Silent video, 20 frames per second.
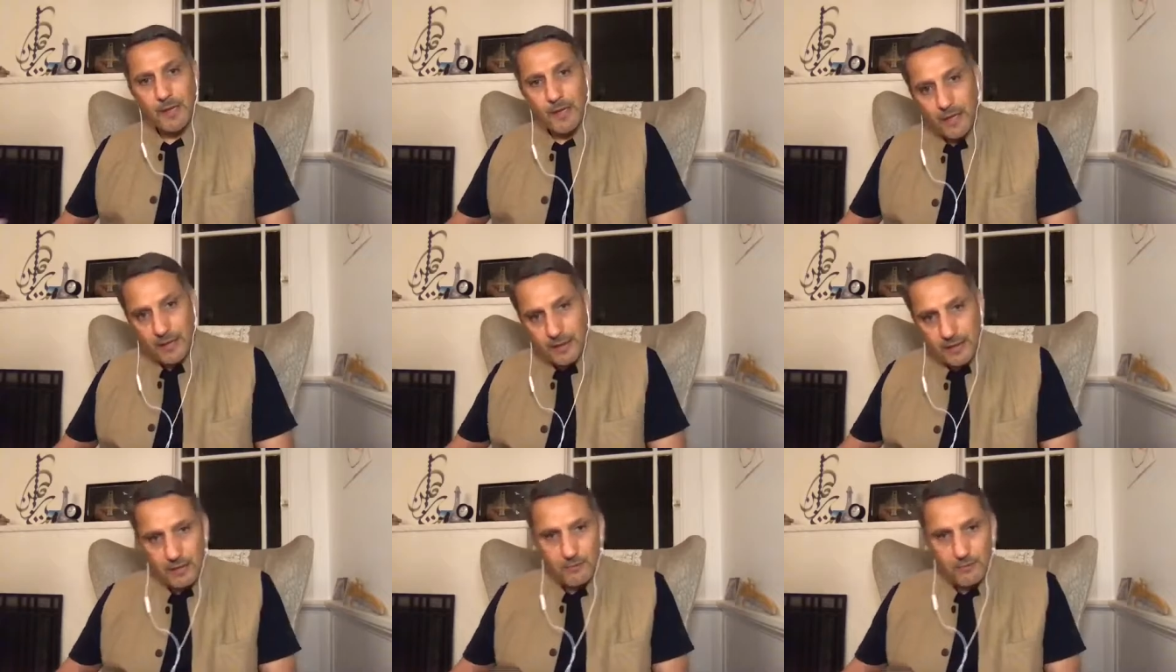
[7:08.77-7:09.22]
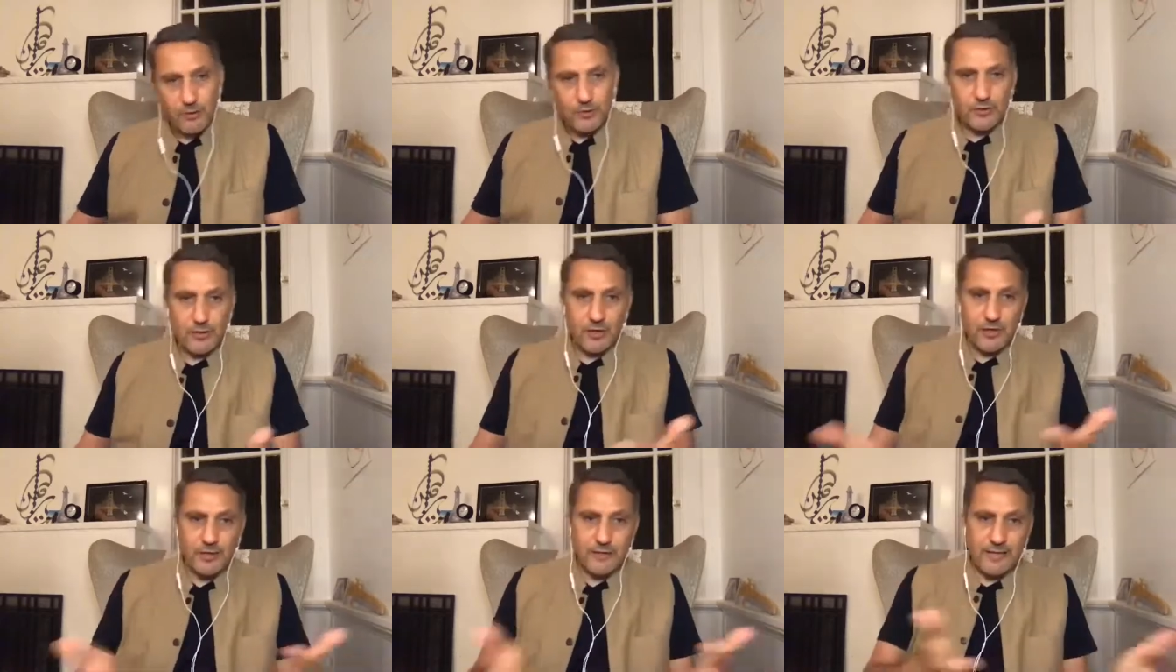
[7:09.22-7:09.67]
And then
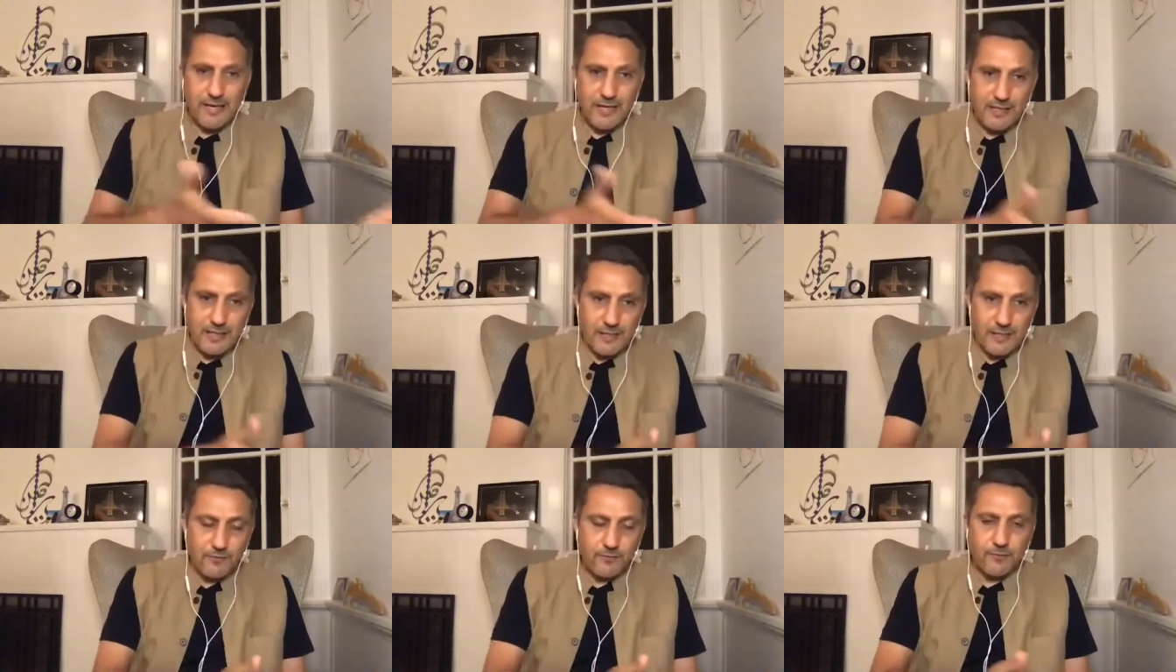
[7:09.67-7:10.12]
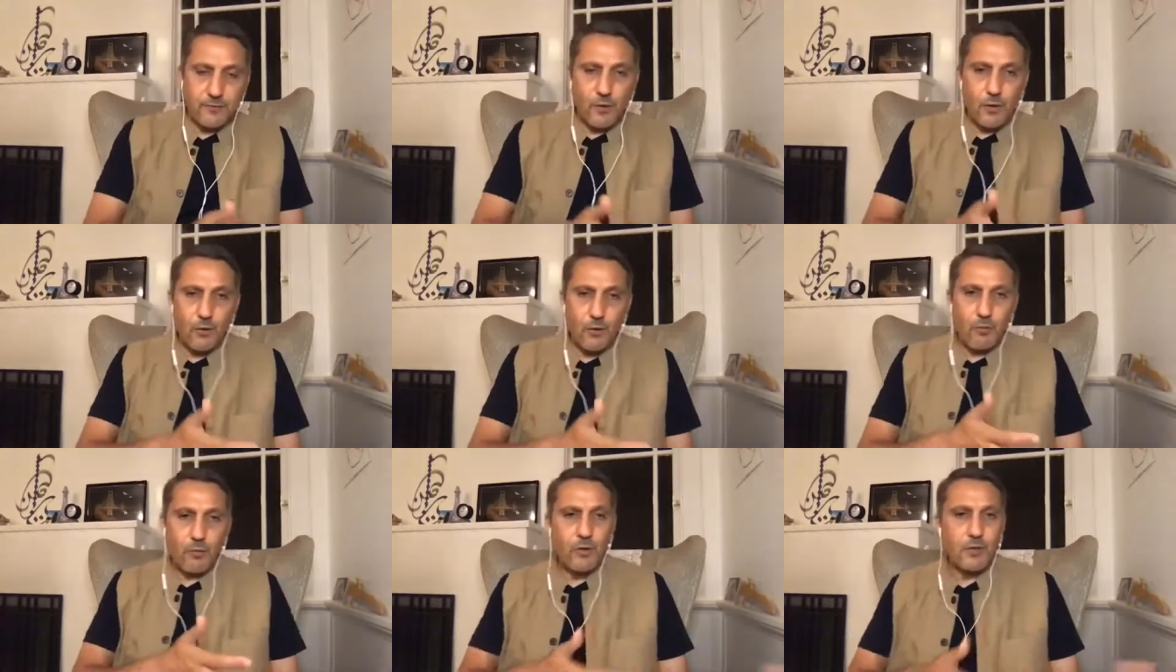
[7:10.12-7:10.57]
Bashara takes it
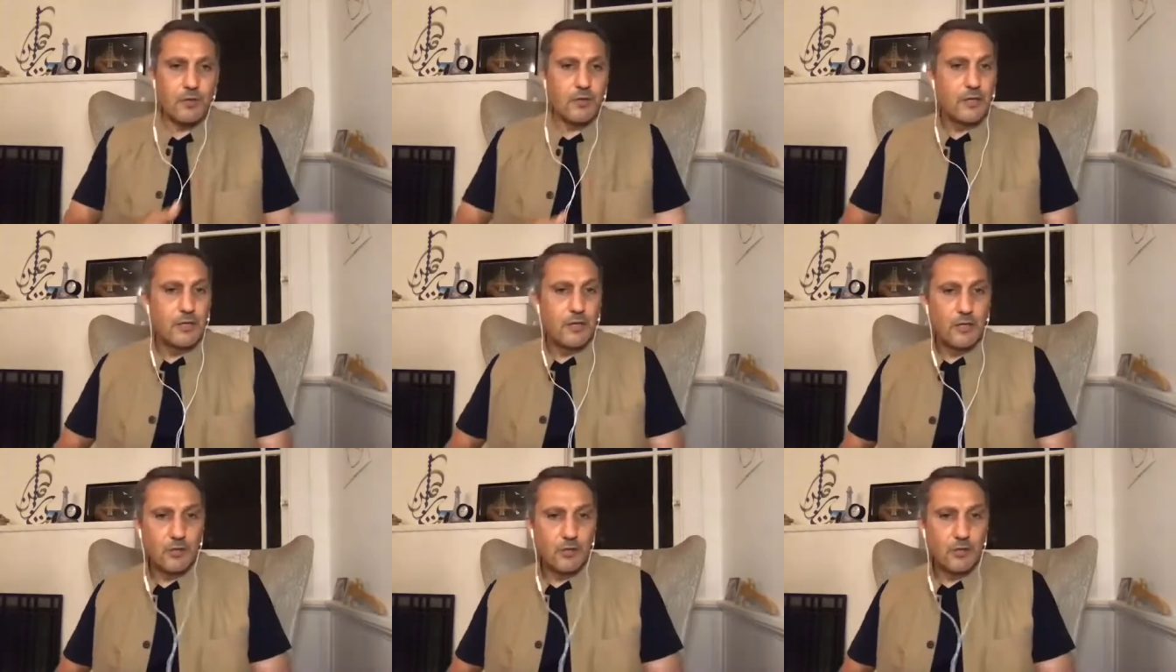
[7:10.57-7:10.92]
forward